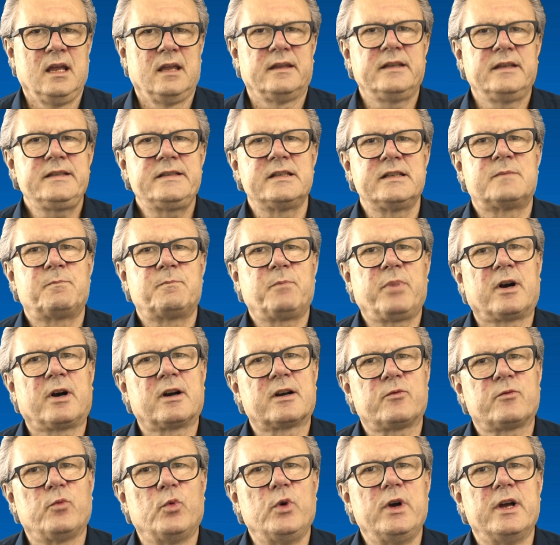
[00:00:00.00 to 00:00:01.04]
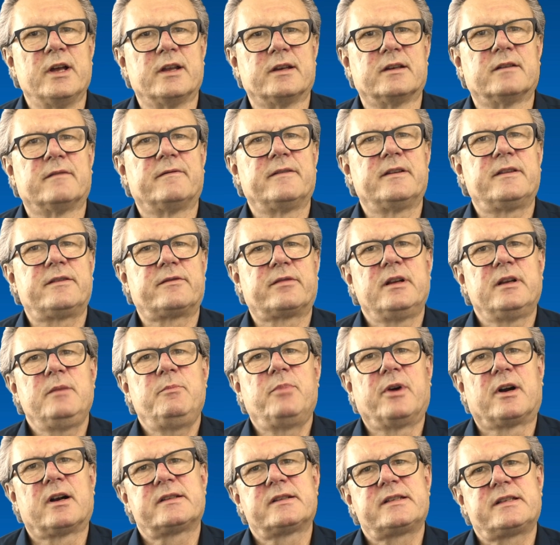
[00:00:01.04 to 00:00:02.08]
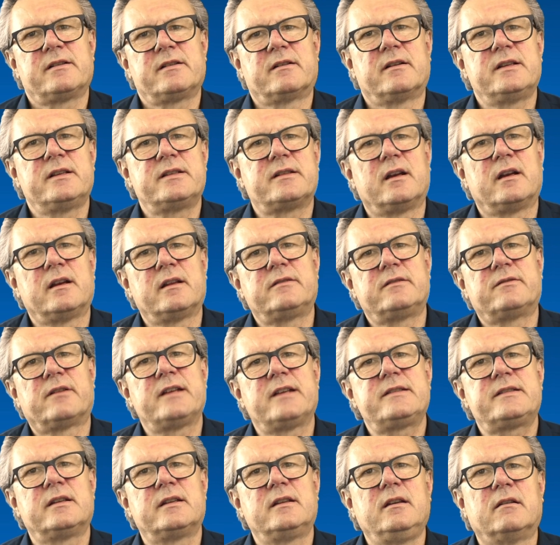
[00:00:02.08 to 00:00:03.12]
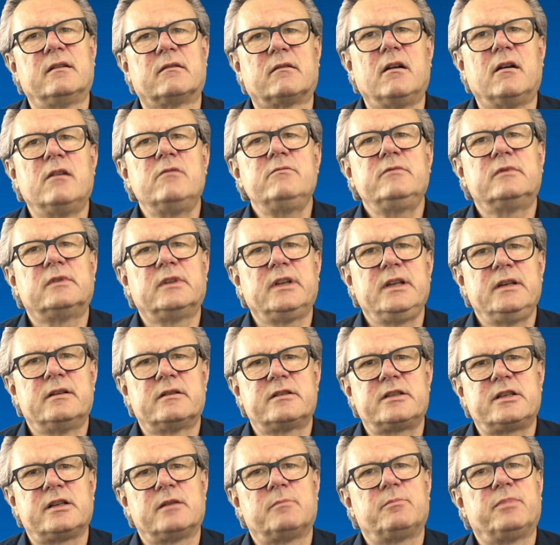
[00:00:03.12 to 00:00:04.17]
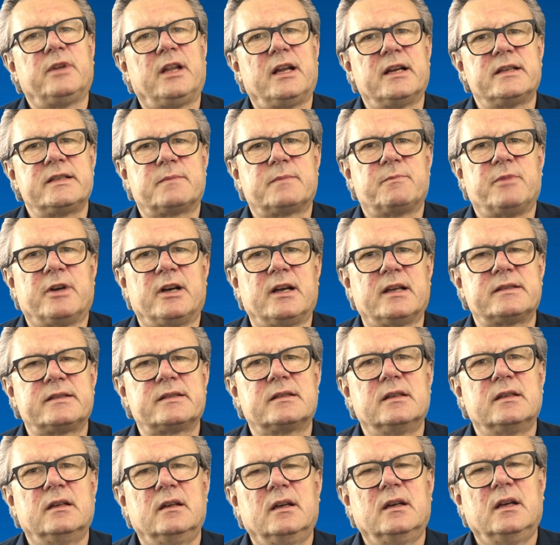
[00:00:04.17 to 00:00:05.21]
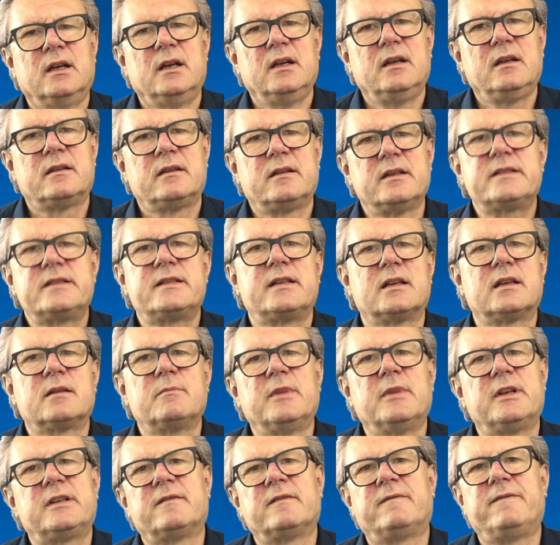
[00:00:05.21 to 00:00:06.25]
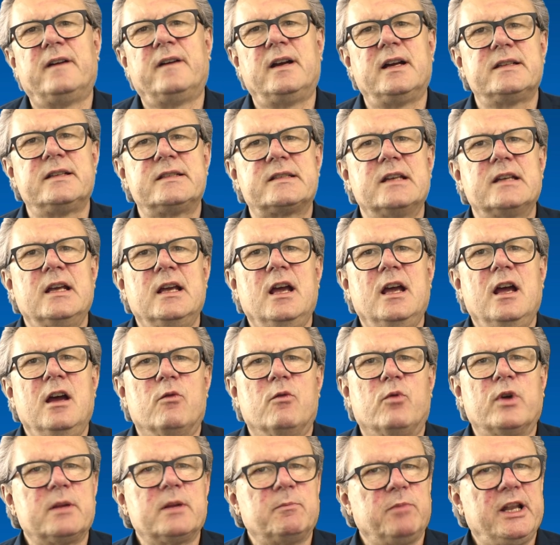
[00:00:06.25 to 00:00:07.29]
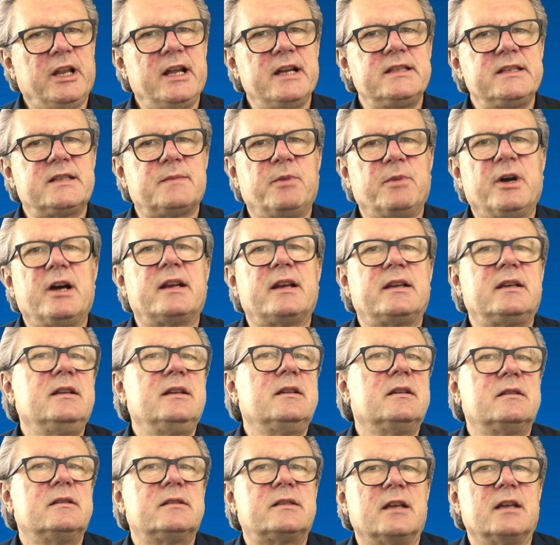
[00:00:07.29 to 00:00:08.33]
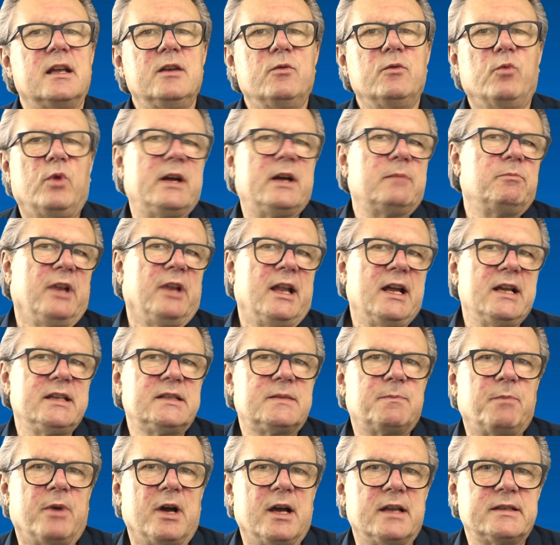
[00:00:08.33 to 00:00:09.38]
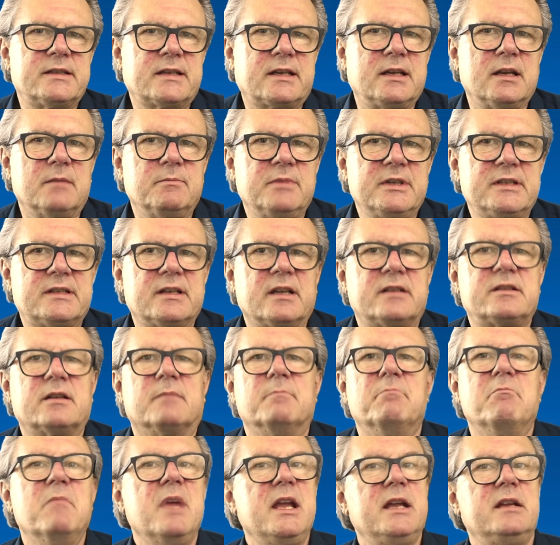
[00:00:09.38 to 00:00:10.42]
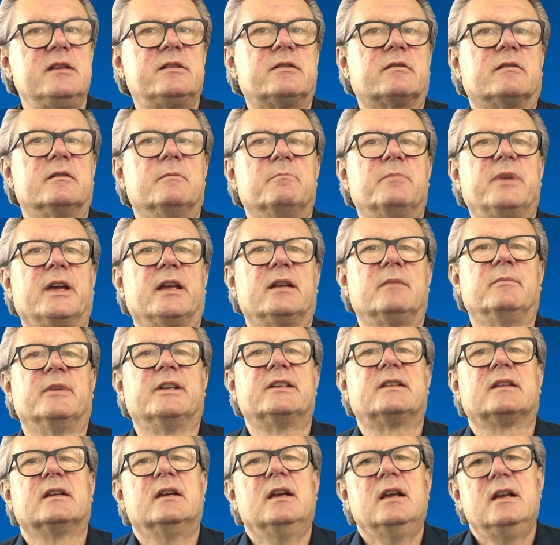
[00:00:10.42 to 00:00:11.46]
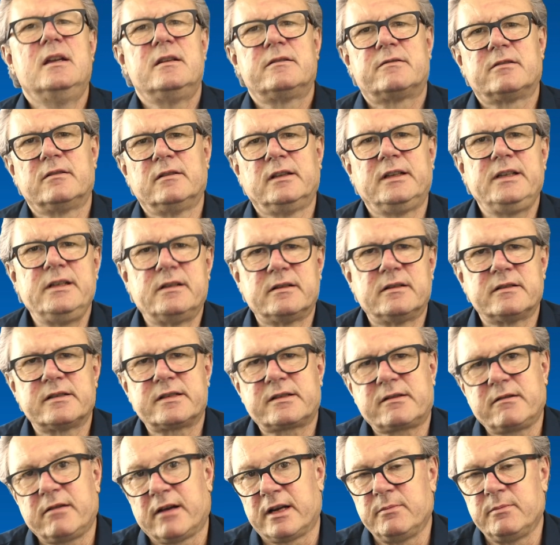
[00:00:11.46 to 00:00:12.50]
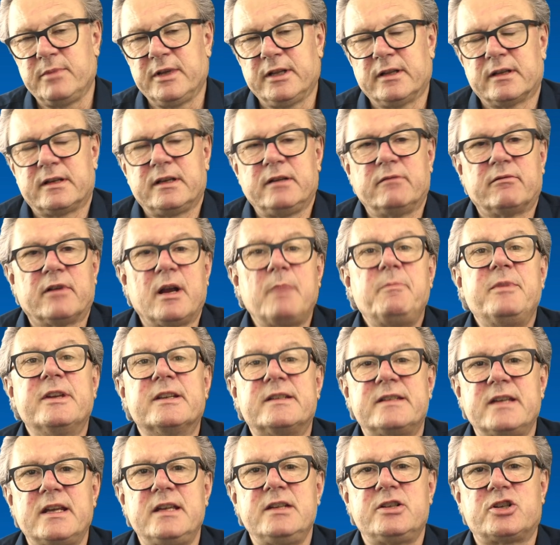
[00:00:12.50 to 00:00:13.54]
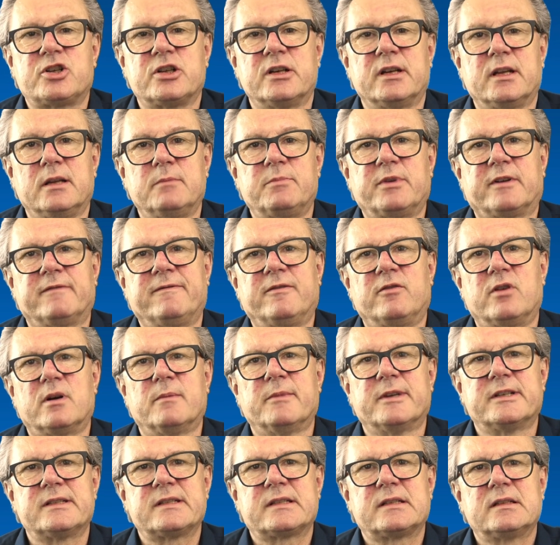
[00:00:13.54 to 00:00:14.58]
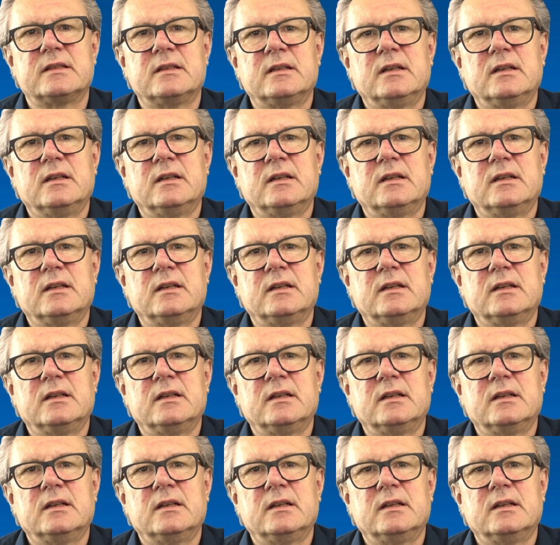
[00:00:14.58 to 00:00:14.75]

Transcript: This is part one of a three-part series on addressing your own leadership blind spots. This segment defines what a blind spot is and why blind spots can be such a major impediment to a leader's credibility, reputation, and performance.